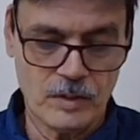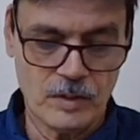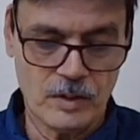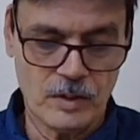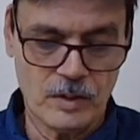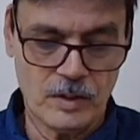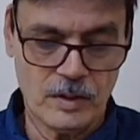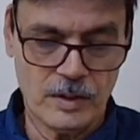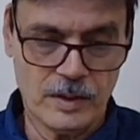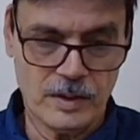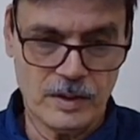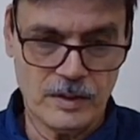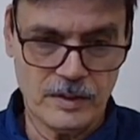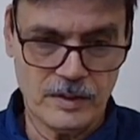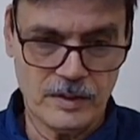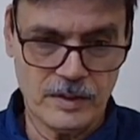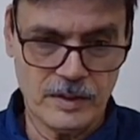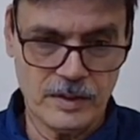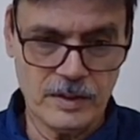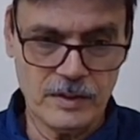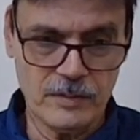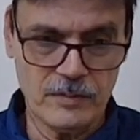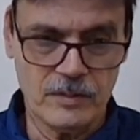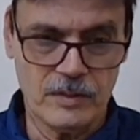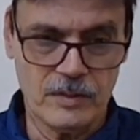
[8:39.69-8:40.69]
a
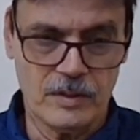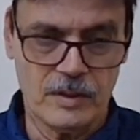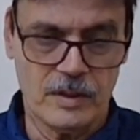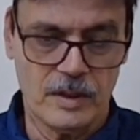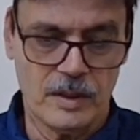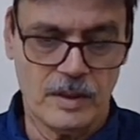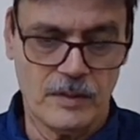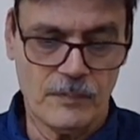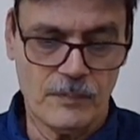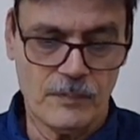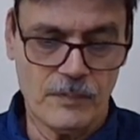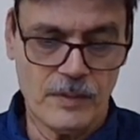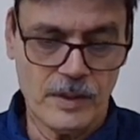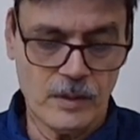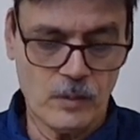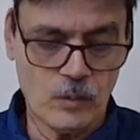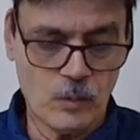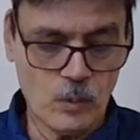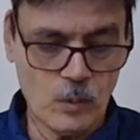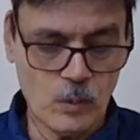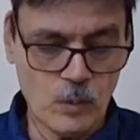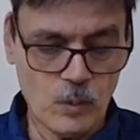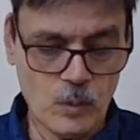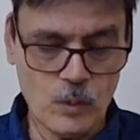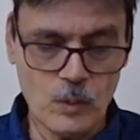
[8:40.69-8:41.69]
country they
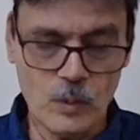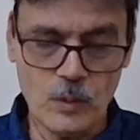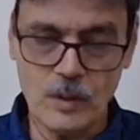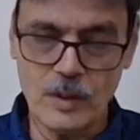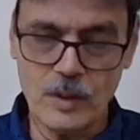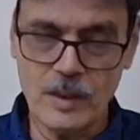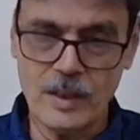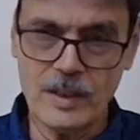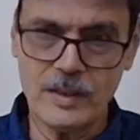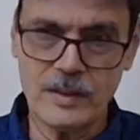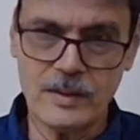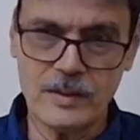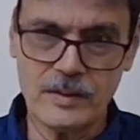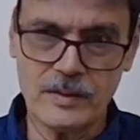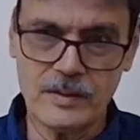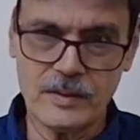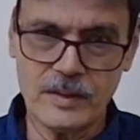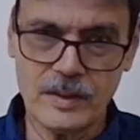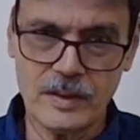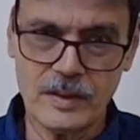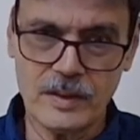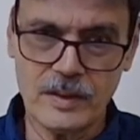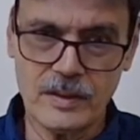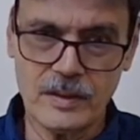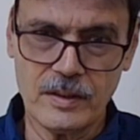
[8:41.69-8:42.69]
go and
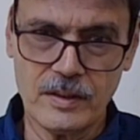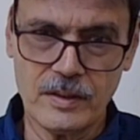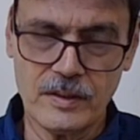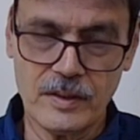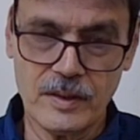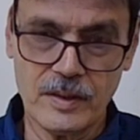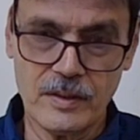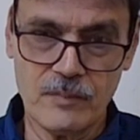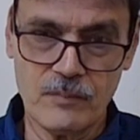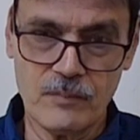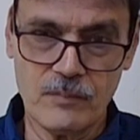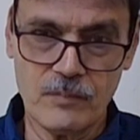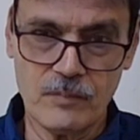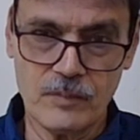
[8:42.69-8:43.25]
they, they,